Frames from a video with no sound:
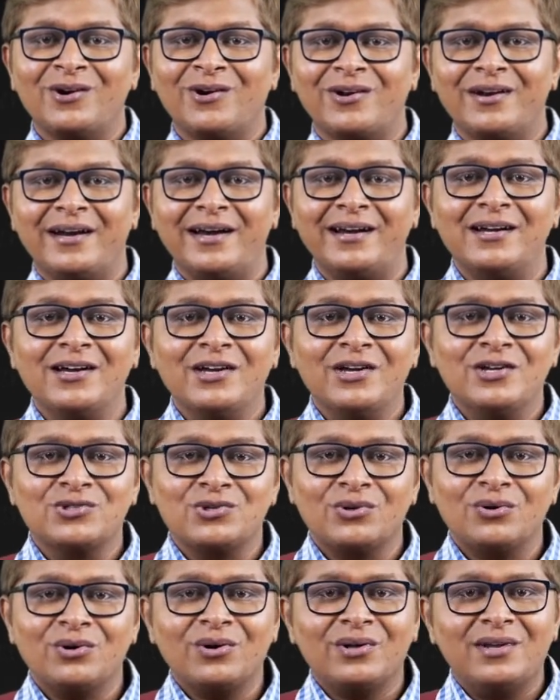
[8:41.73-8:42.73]
Alright,
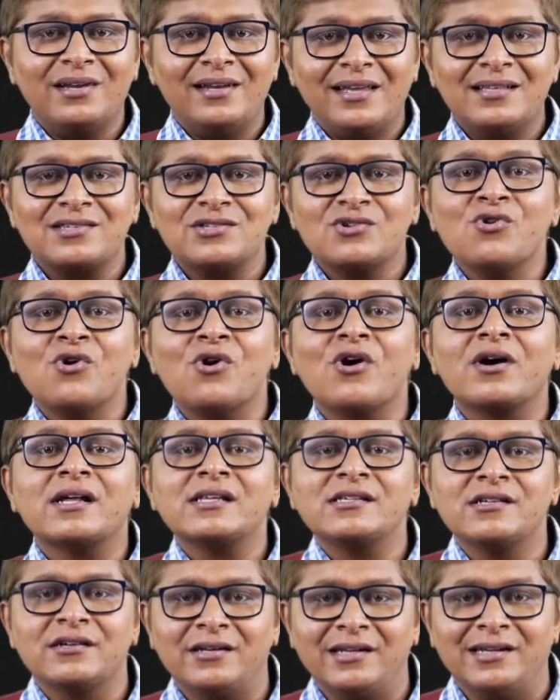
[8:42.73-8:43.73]
so let's go on
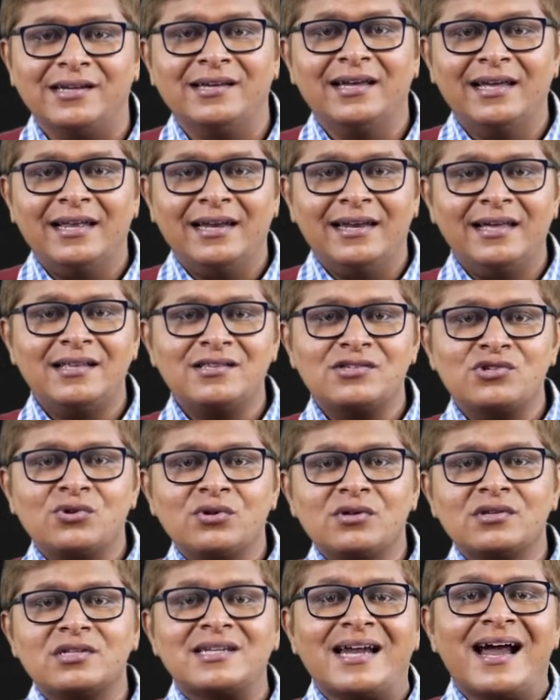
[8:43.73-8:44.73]
a journey. Let's,
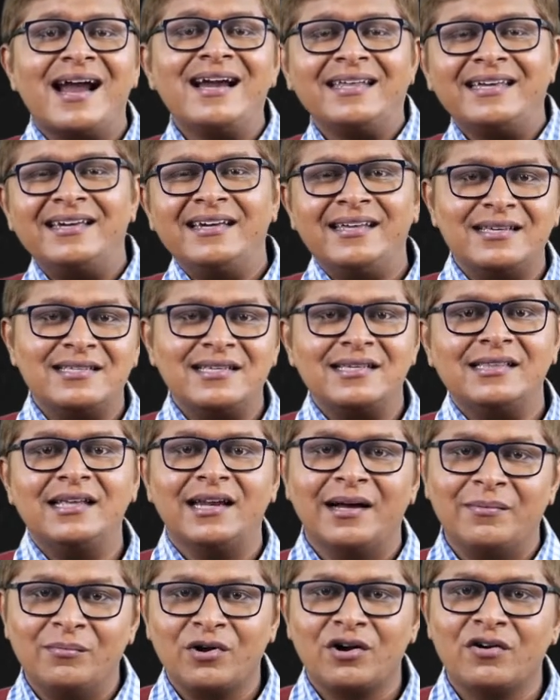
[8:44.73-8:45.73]
you know, start increasing
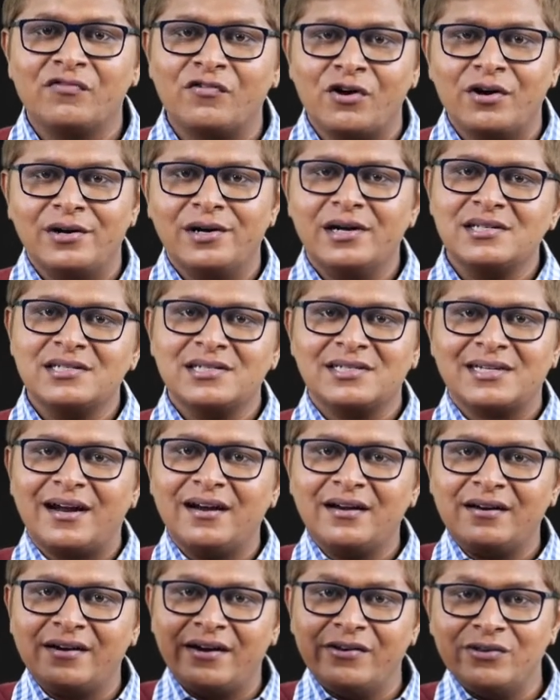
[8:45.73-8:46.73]
the number of orders,
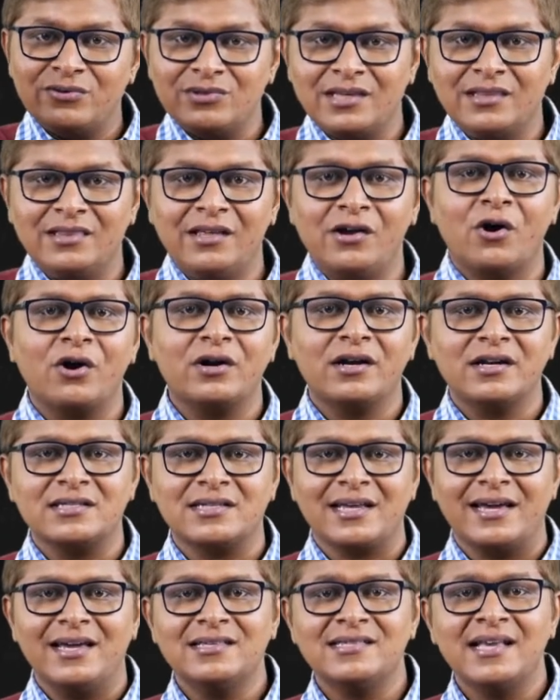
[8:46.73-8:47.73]
start reducing the order
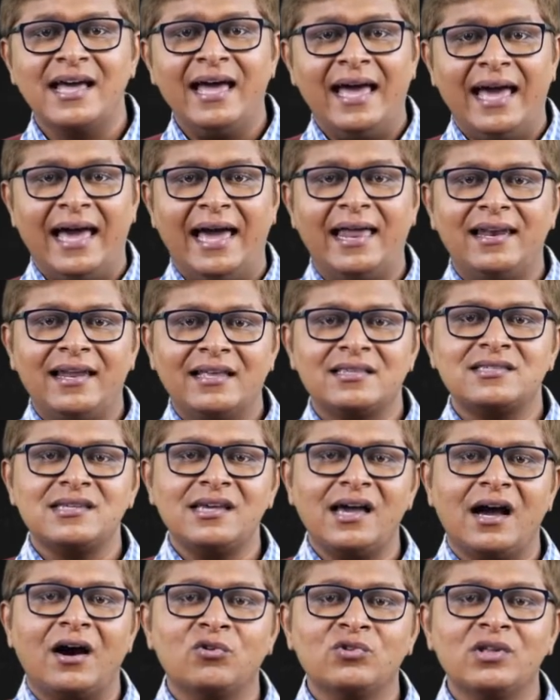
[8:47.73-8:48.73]
size, and let's
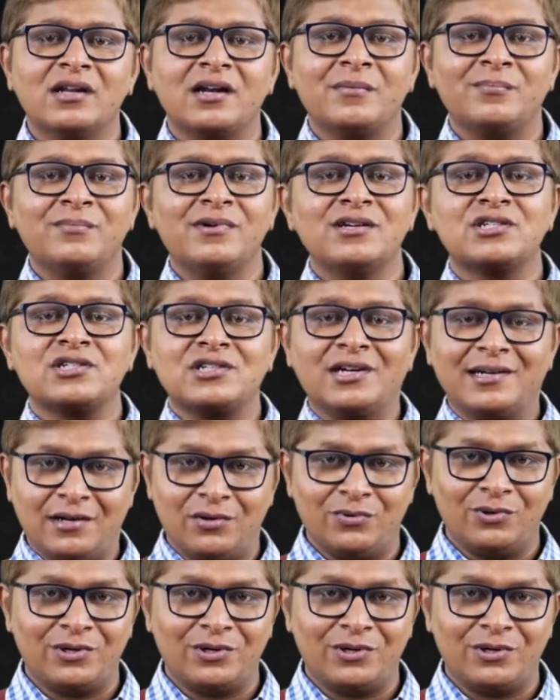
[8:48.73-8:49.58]
see how the numbers turn